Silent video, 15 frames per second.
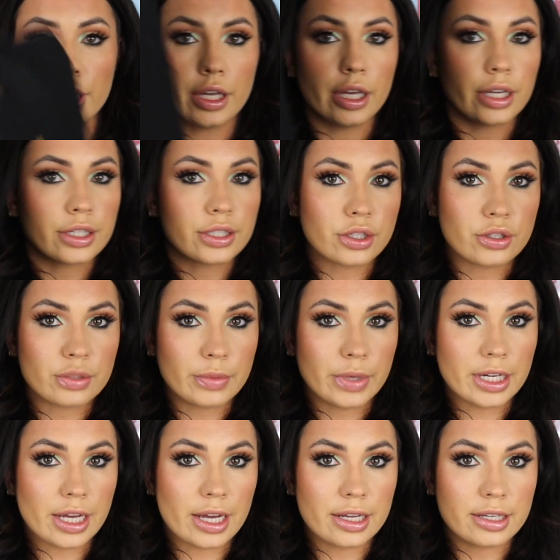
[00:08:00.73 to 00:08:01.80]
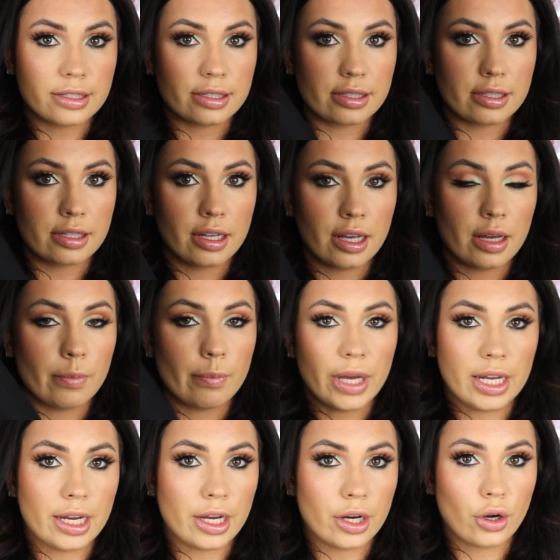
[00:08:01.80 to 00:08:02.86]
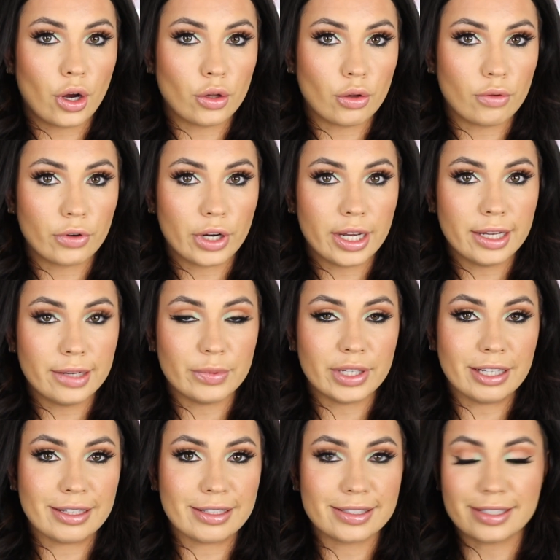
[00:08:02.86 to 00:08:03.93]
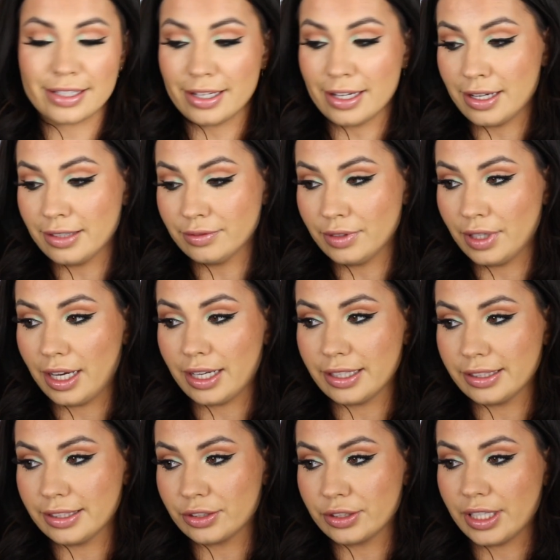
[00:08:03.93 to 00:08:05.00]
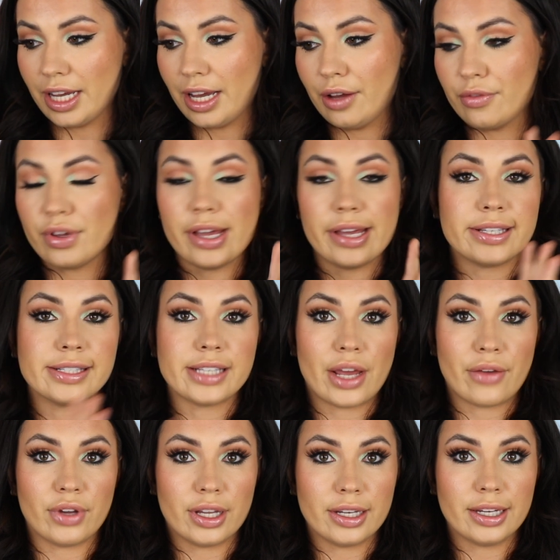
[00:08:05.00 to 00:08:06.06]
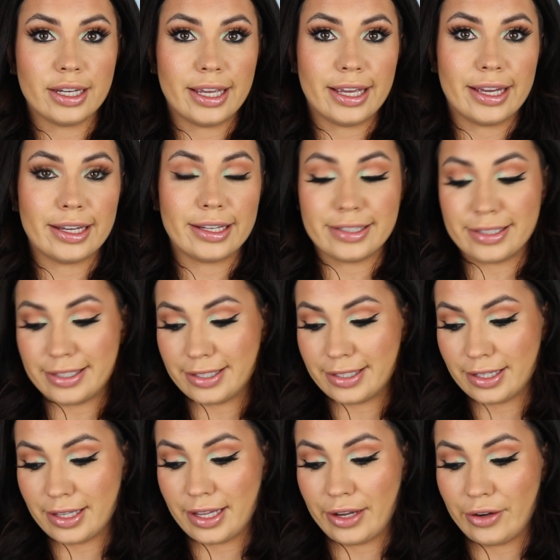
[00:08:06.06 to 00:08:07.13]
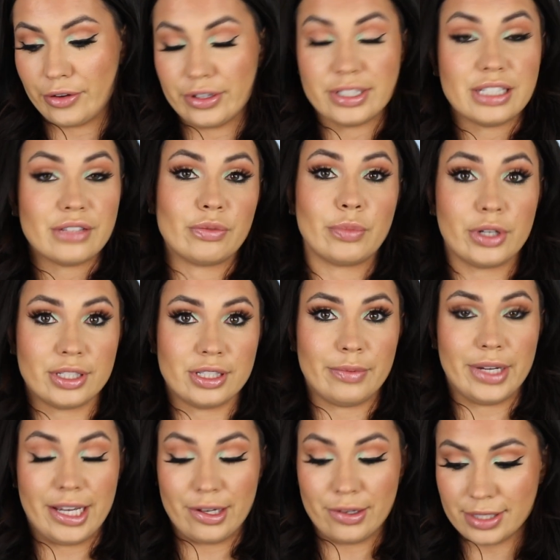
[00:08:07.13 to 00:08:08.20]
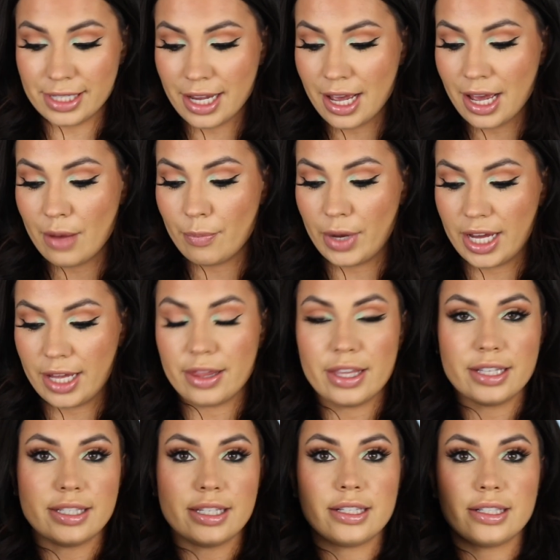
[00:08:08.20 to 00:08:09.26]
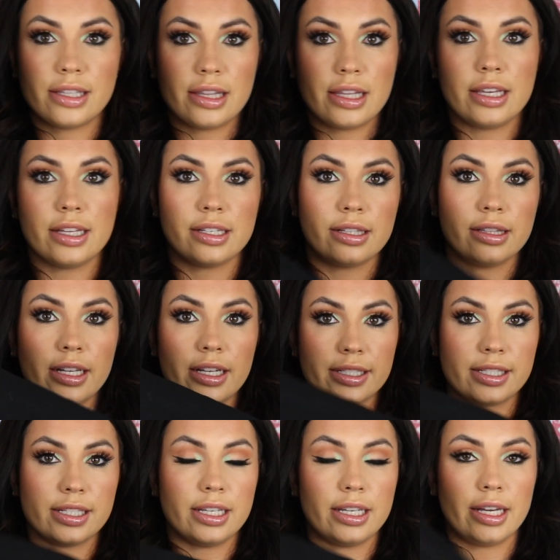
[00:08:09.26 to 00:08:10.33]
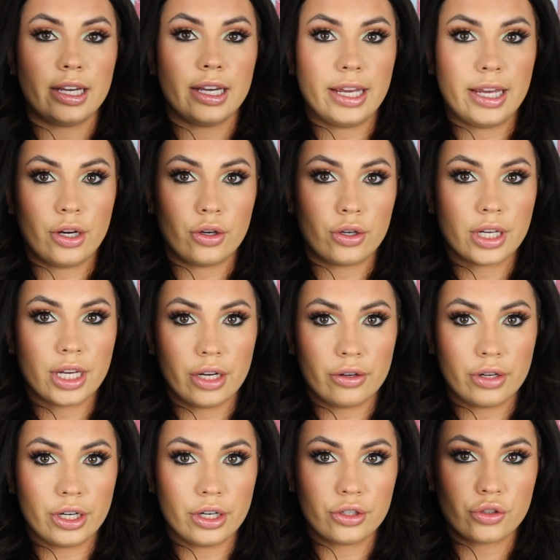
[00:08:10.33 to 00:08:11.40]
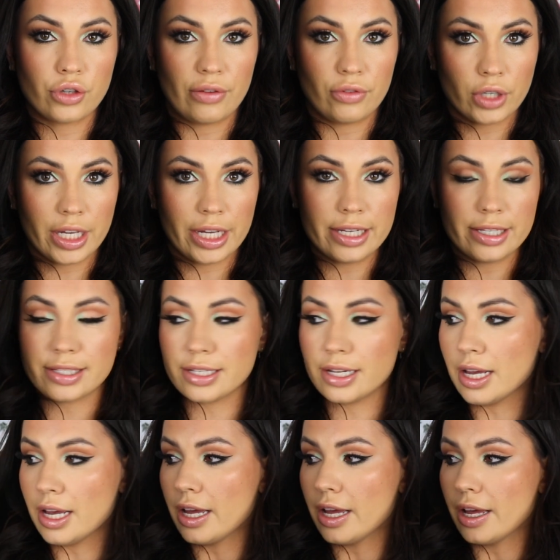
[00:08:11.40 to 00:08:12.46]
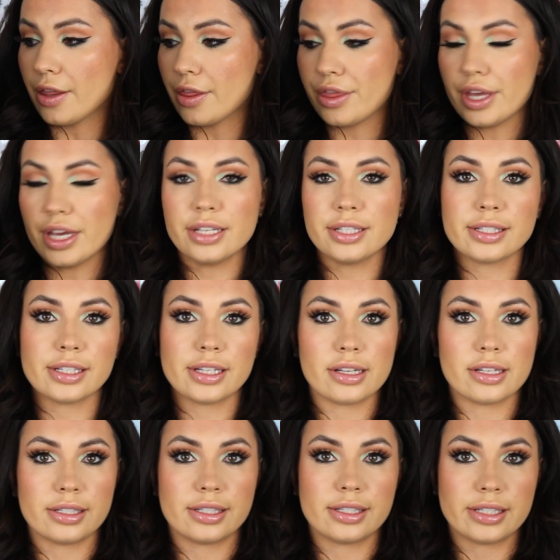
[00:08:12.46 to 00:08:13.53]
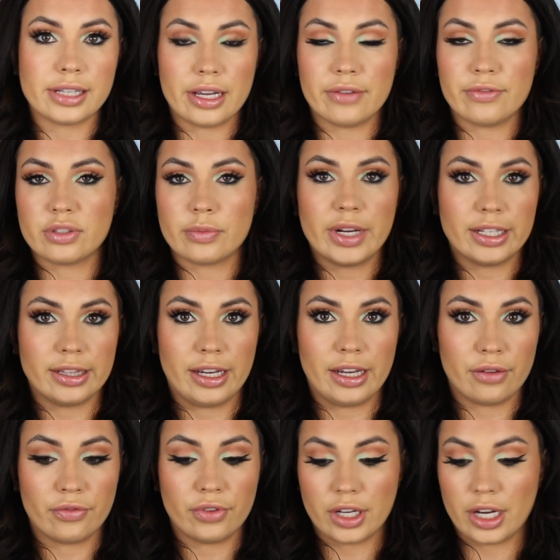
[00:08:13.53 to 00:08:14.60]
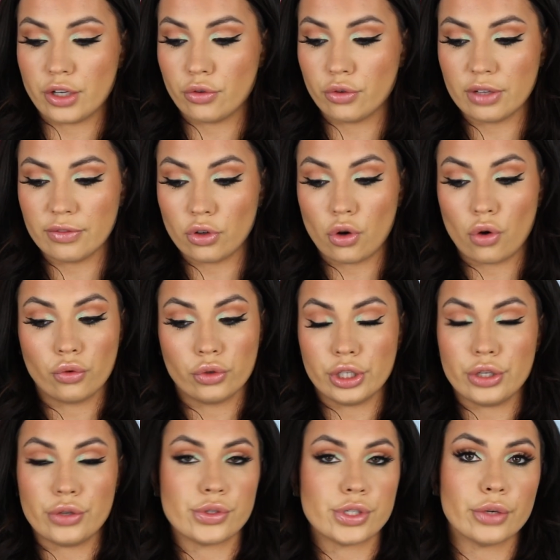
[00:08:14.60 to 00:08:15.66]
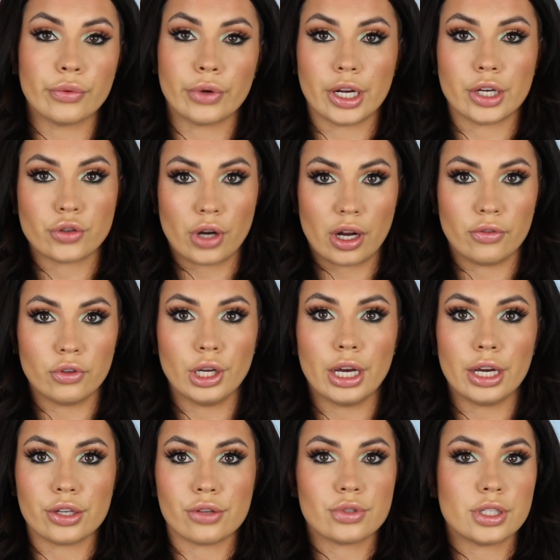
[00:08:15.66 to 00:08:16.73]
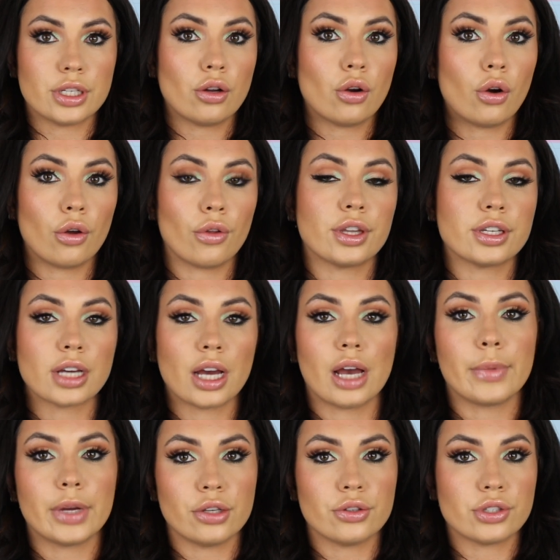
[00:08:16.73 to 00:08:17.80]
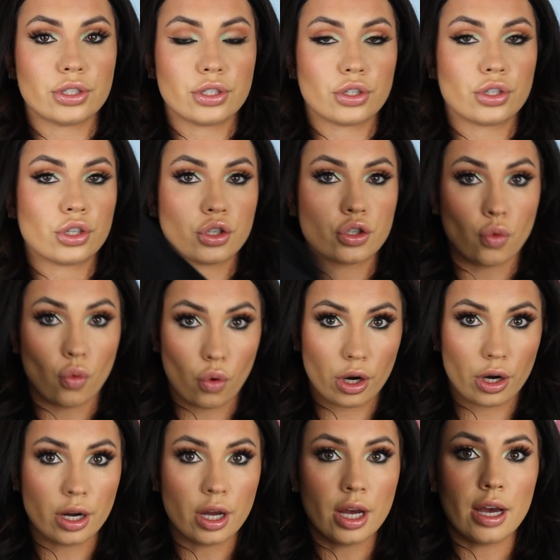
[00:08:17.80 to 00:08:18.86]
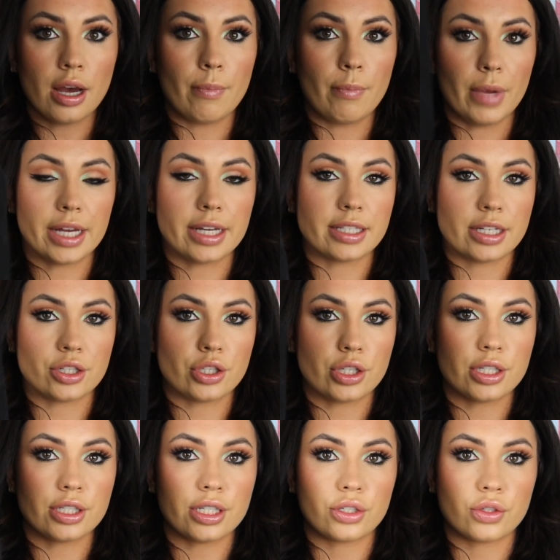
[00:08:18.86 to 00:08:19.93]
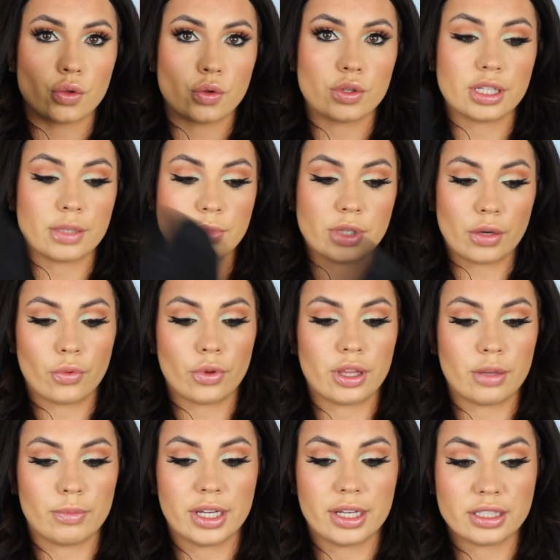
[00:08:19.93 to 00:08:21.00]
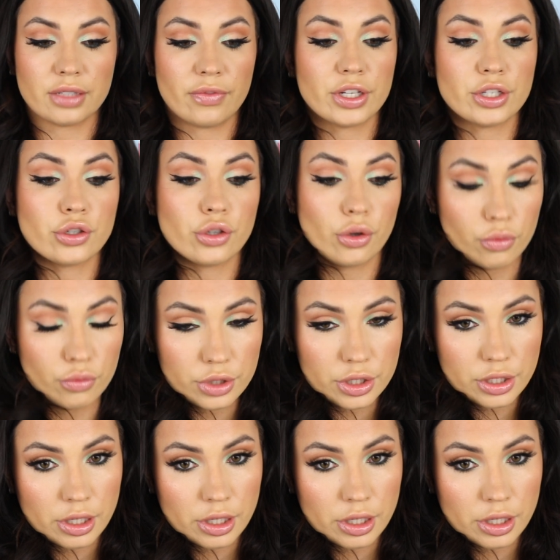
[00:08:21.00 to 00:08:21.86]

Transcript: excuse mine has pet hair all over it because I literally have 7 and they are in different parts of my house. But this is the Luxy hair carrier travel case. This saves my life. Like I don't even only use it when I travel. I use it all the time. I use it to store my extensions as soon as I'm done with them, because if I don't,